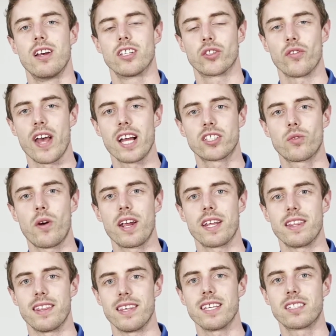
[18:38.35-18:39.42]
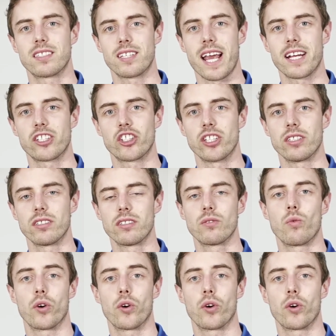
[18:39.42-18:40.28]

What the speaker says: So that's why in this section,